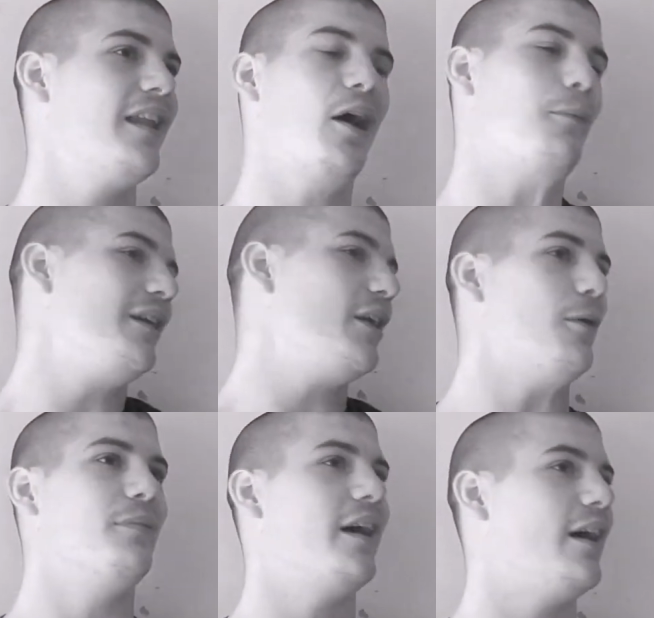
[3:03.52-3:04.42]

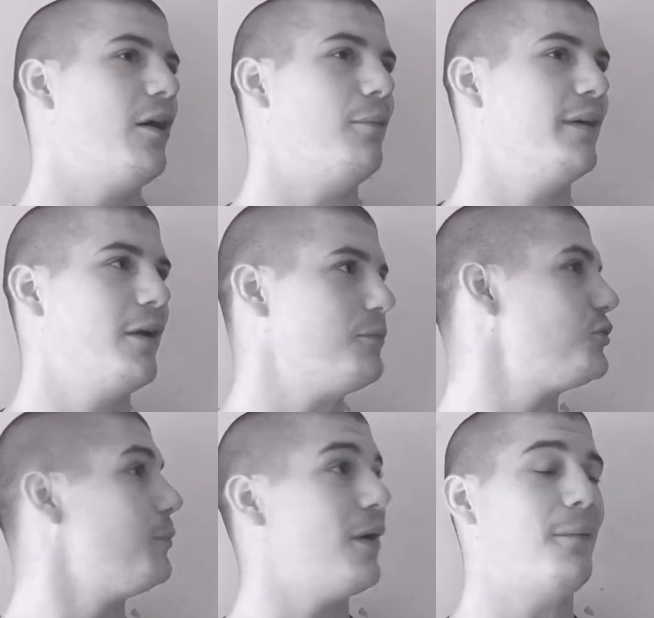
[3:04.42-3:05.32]
I'm
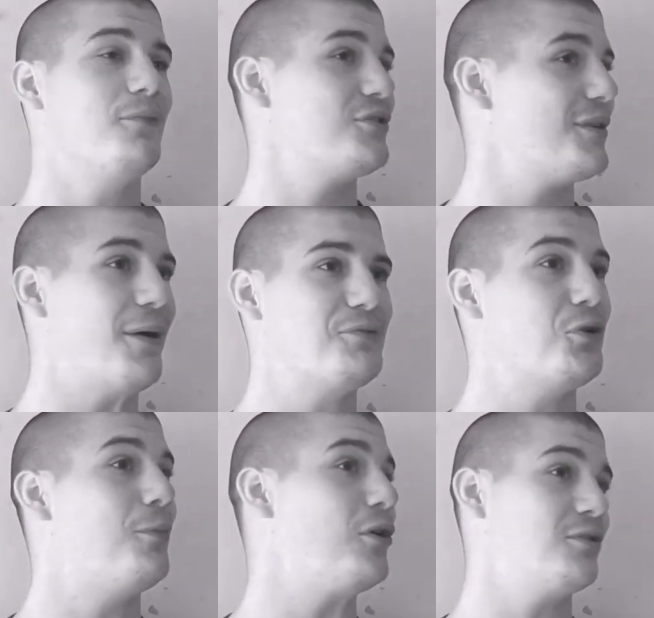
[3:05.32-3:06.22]
still
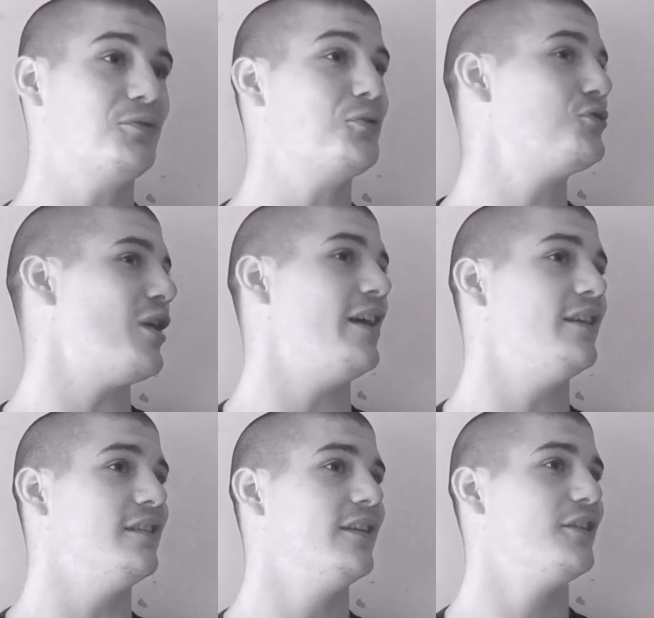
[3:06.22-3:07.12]
boxing. I'm still training.
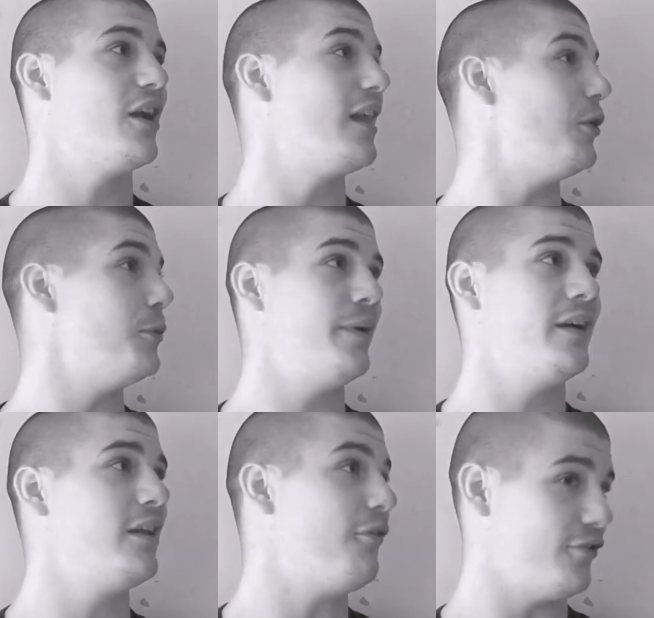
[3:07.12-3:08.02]
Done a little bit.
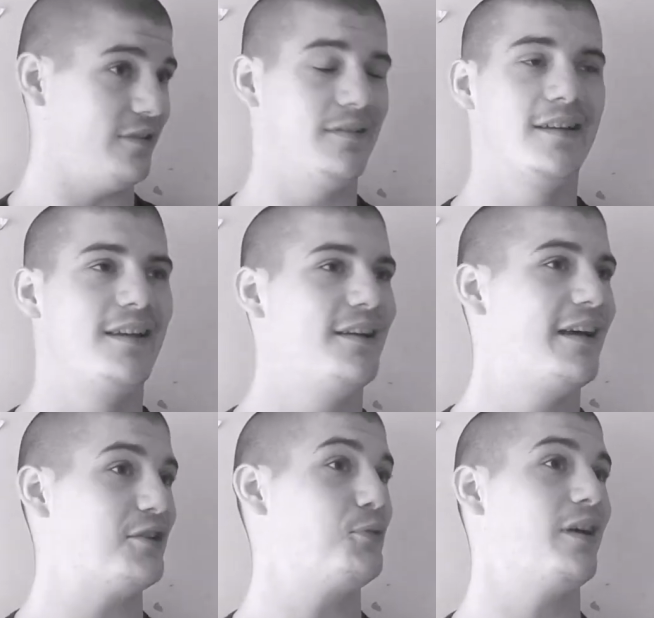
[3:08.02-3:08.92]
Nothing.
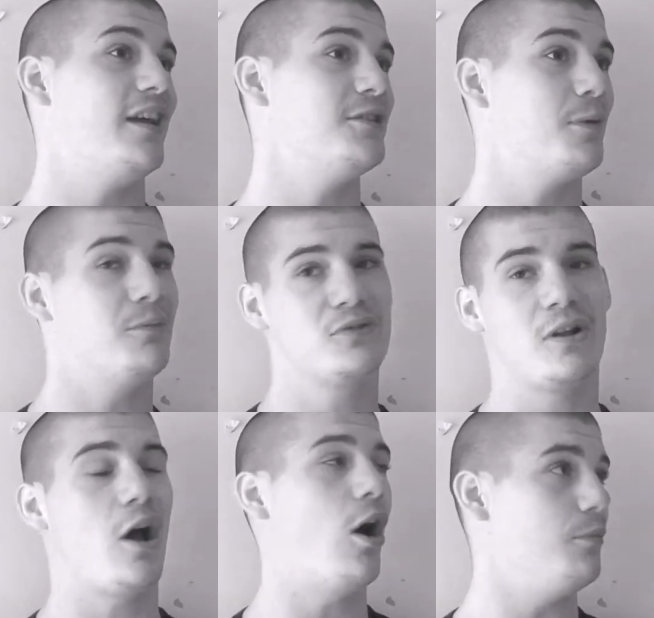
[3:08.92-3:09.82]
That's what it is. But I'm still
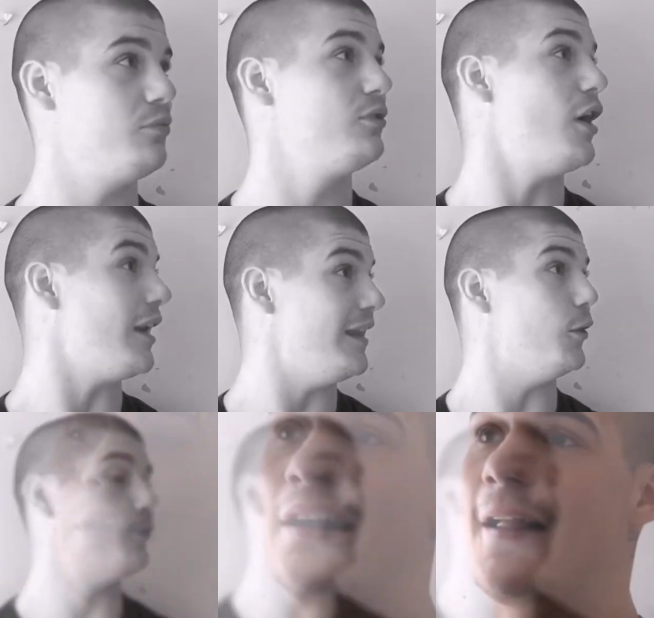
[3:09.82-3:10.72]
at home. Done a little
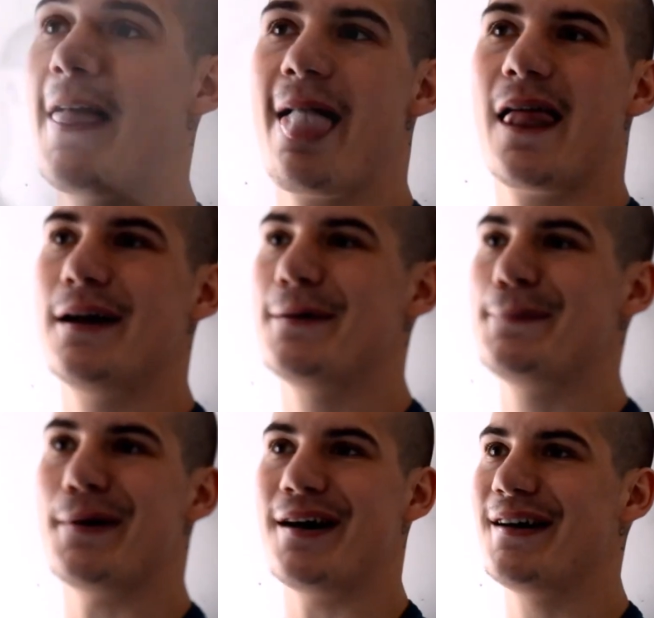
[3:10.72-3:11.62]
bit.
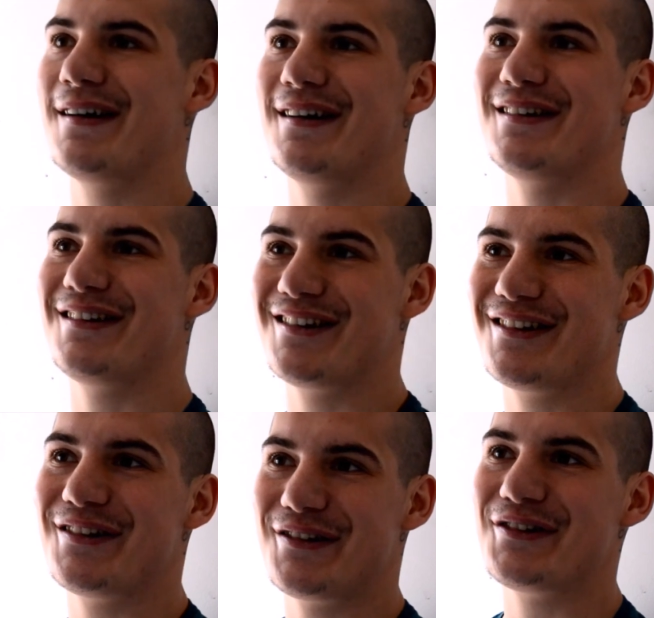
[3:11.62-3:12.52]
But
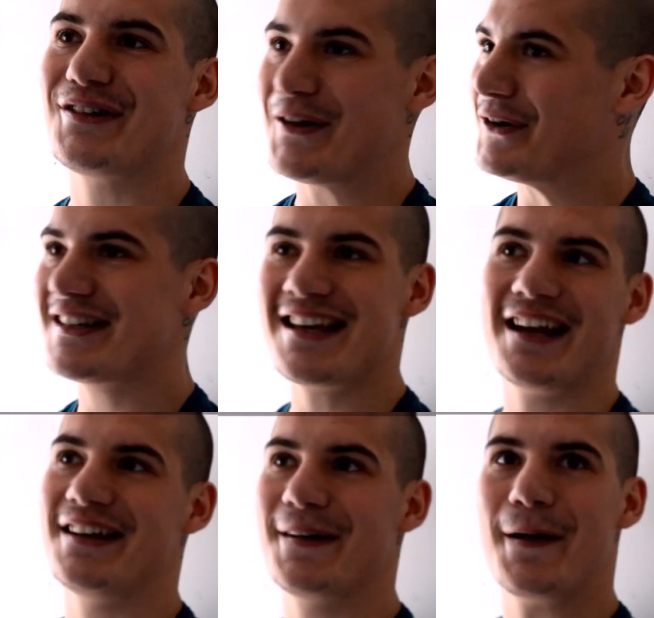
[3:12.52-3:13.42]
like I
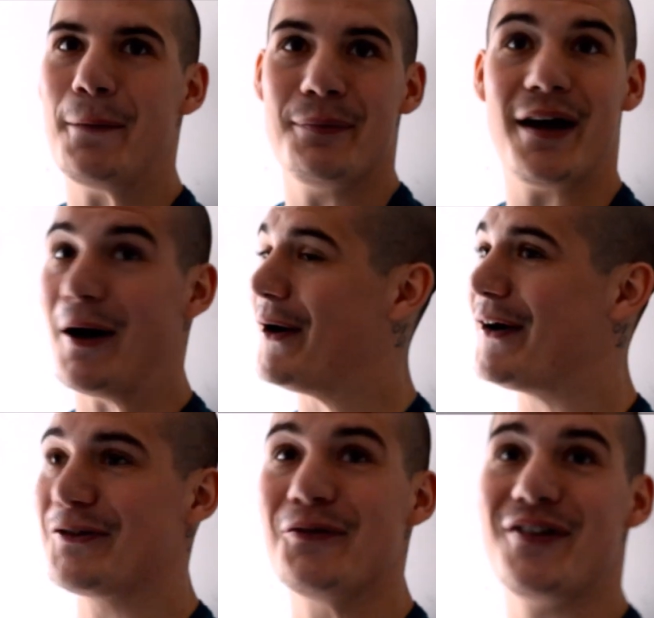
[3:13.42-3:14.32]
say,
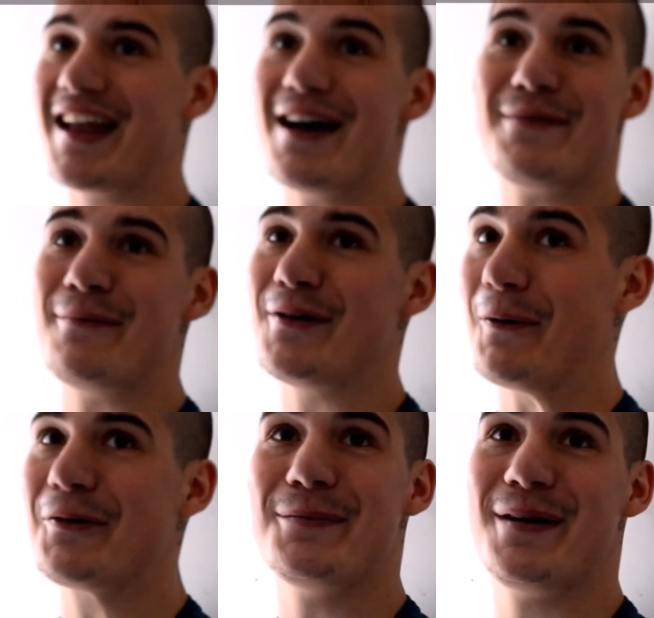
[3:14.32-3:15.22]
don't forget about me.
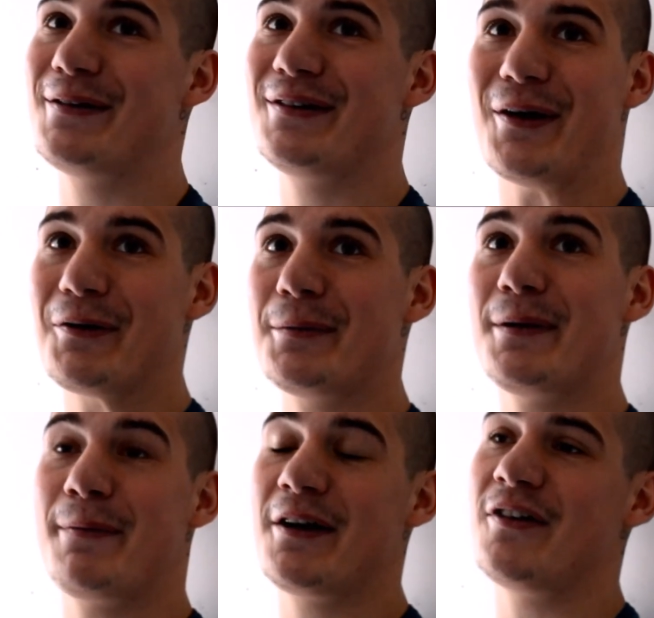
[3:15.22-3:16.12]
I'm going to
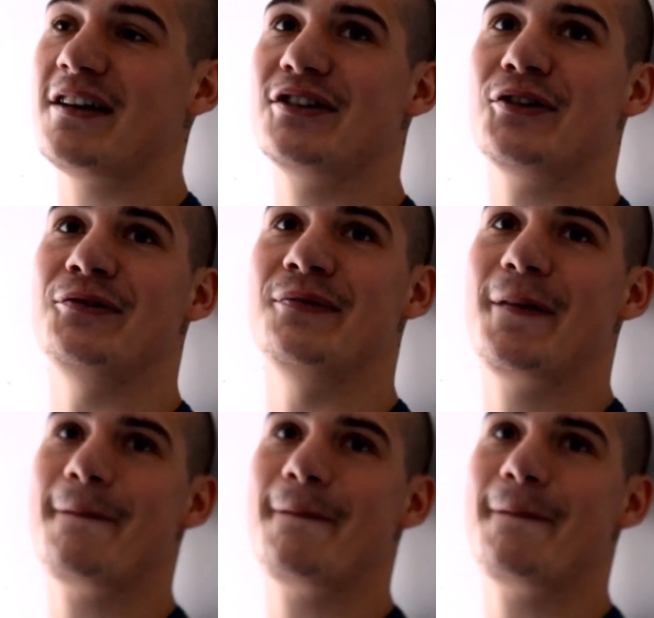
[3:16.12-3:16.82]
be big thing soon.